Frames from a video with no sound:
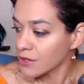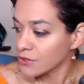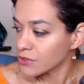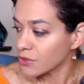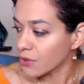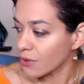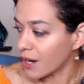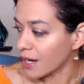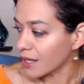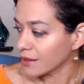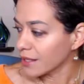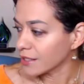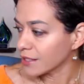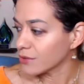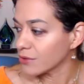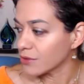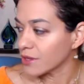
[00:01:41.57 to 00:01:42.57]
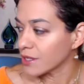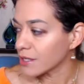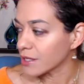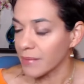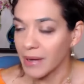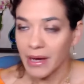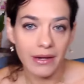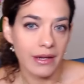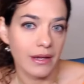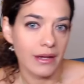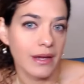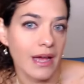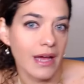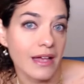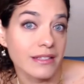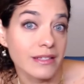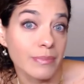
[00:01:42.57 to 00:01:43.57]
So I like to think about it
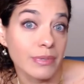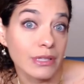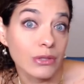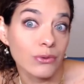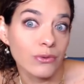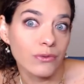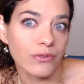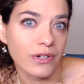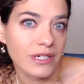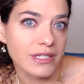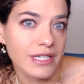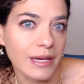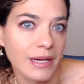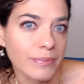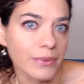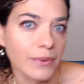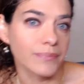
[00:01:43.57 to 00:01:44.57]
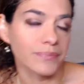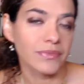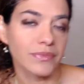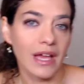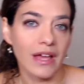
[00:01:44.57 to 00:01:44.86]
as a balloon, for example.